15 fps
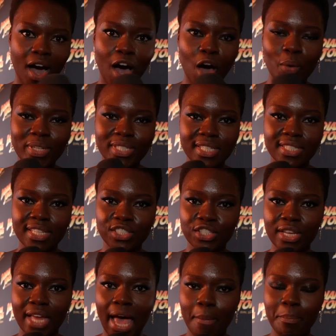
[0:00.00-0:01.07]
Oh, it's just
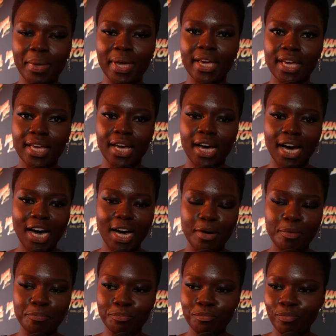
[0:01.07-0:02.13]
such an epic,
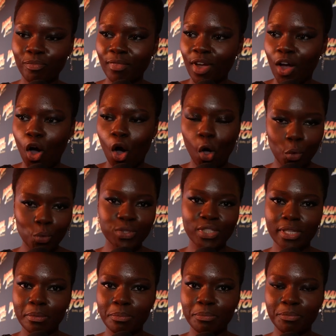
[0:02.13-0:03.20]

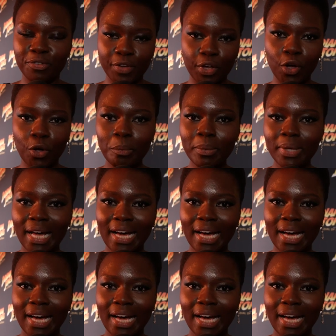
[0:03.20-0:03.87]
wholesome film.